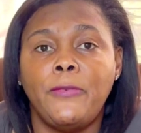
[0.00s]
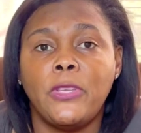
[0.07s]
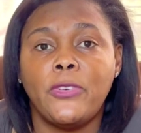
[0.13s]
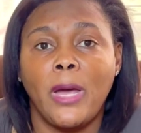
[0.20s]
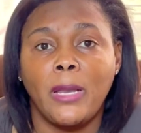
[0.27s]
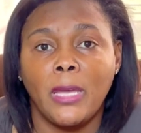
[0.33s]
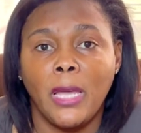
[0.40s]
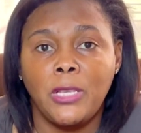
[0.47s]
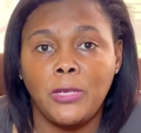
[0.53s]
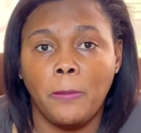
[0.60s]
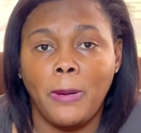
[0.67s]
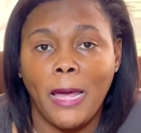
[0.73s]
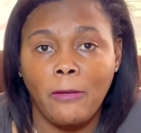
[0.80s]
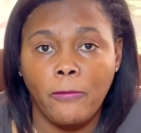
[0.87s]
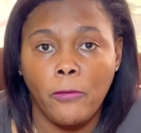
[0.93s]
trying to get your
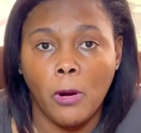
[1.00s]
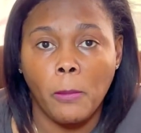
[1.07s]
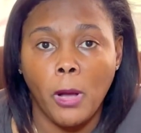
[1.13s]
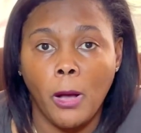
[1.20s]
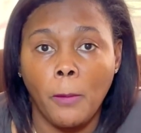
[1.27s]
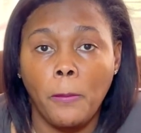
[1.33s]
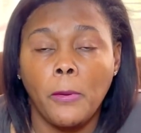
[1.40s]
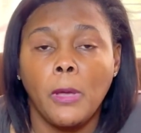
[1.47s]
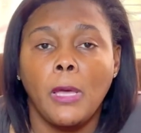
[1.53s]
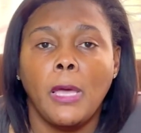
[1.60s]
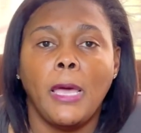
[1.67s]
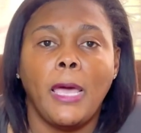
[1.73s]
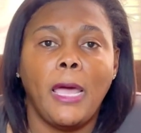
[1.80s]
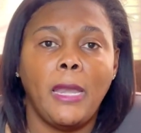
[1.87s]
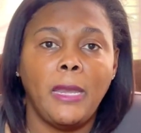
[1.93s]
platform up,
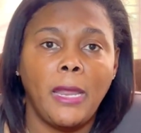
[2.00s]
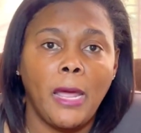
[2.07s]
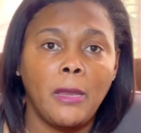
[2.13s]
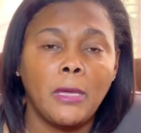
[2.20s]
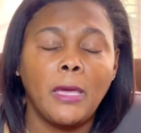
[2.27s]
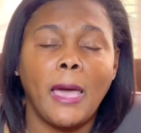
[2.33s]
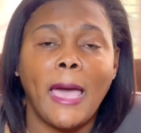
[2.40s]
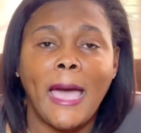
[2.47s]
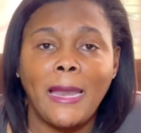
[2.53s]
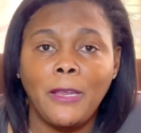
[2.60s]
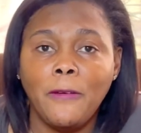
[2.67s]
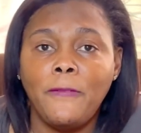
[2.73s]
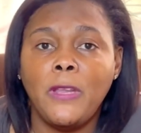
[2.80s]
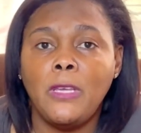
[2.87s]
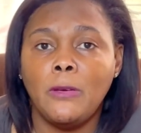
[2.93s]
and then add your
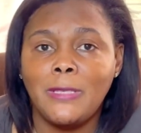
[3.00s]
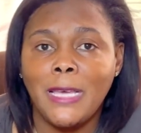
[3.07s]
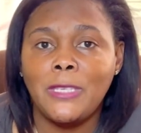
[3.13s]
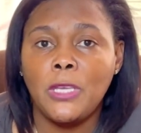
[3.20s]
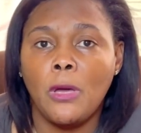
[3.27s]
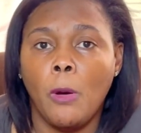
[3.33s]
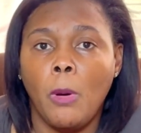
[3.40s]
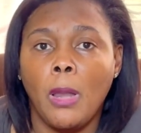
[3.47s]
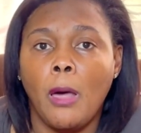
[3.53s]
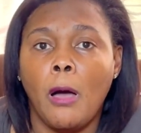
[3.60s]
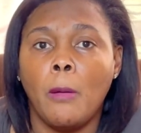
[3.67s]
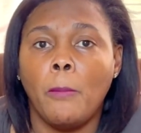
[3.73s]
videos as you go along.